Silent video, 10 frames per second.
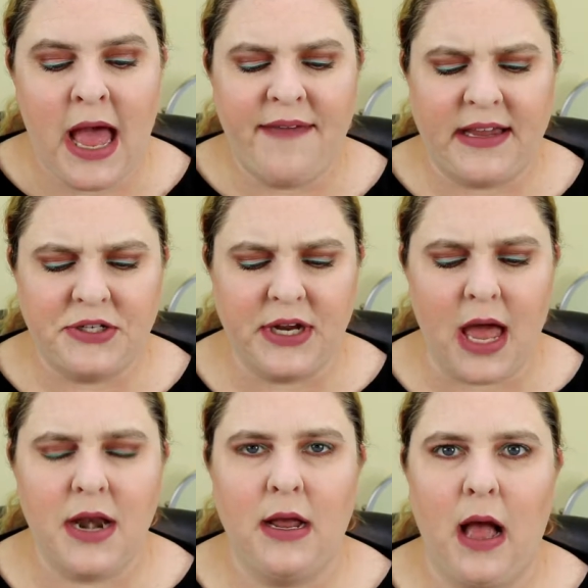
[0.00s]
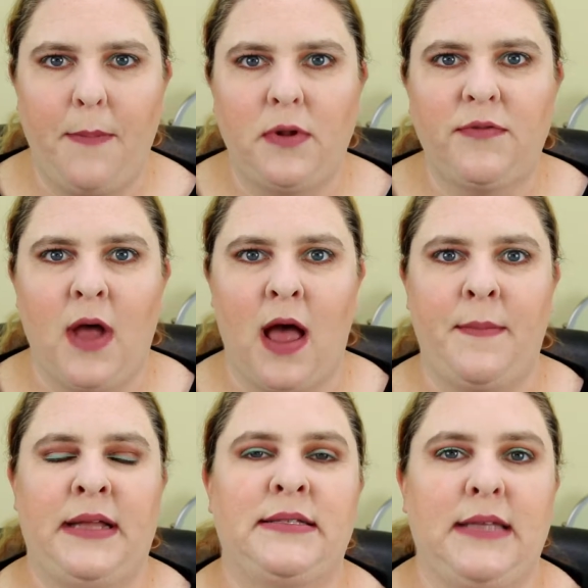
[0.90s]
I've actually gotten a couple of
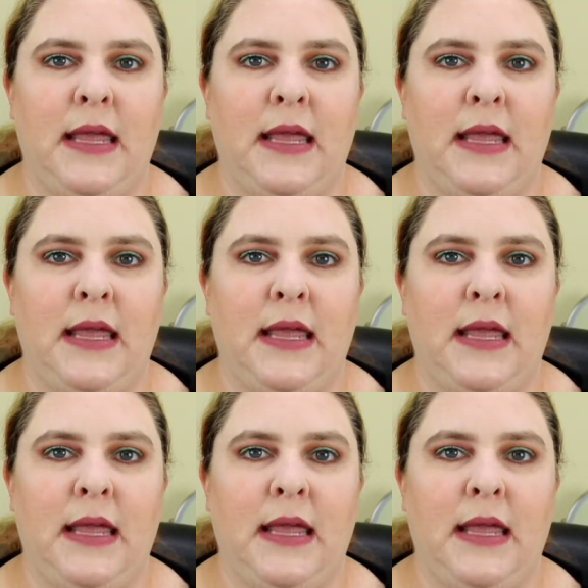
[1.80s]
comments